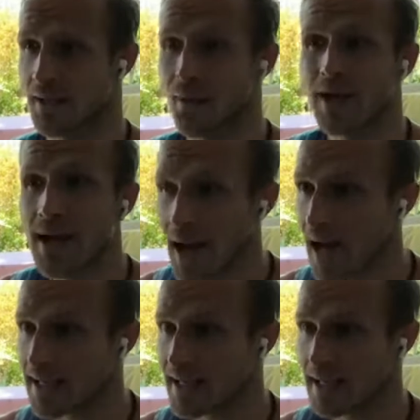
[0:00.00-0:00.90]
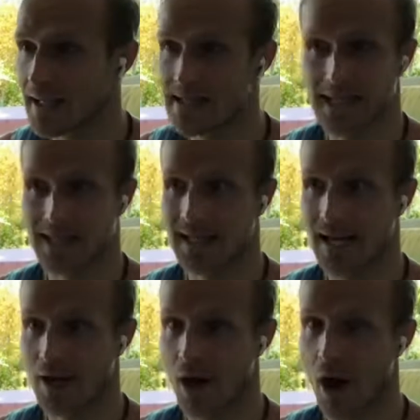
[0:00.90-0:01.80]
We're not taking
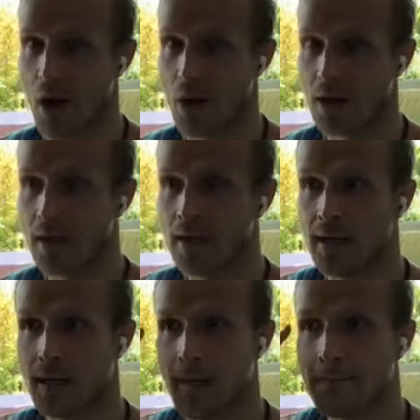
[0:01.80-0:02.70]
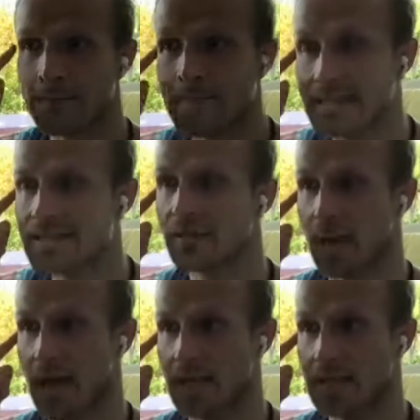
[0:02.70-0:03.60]
care of our mental
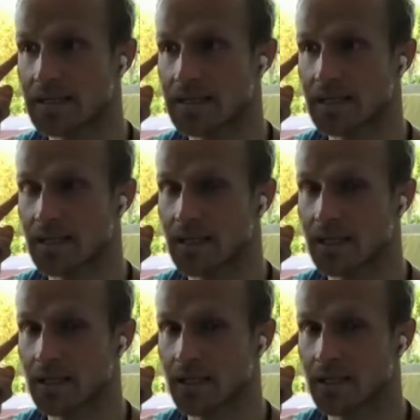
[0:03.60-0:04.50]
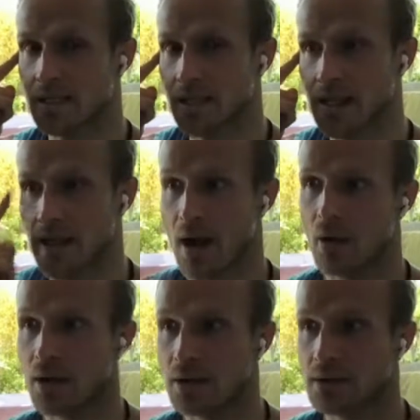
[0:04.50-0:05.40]
bodies and
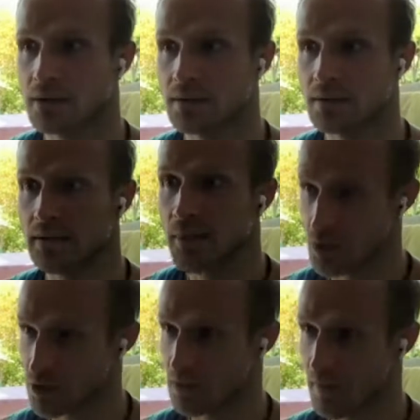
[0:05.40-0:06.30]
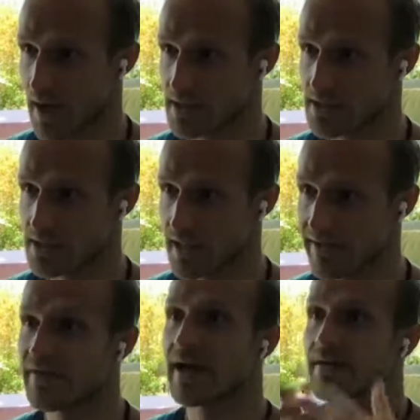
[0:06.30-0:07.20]
our emotional bodies.
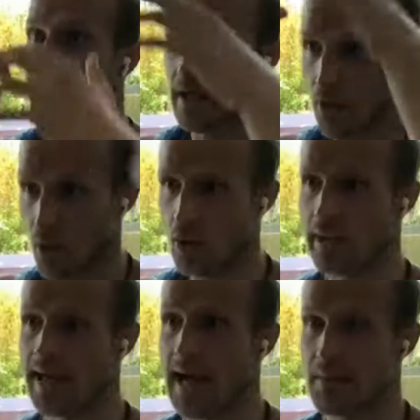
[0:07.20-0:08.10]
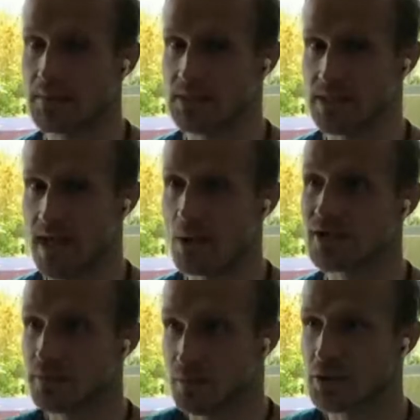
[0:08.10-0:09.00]
And then that all encompasses our
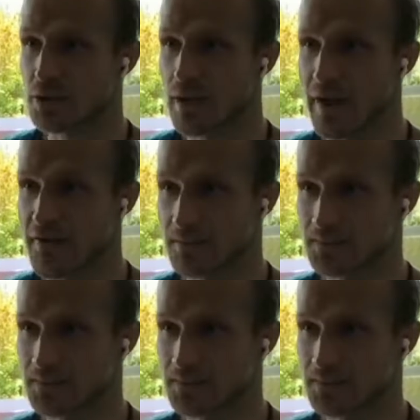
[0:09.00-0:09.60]
spiritual life.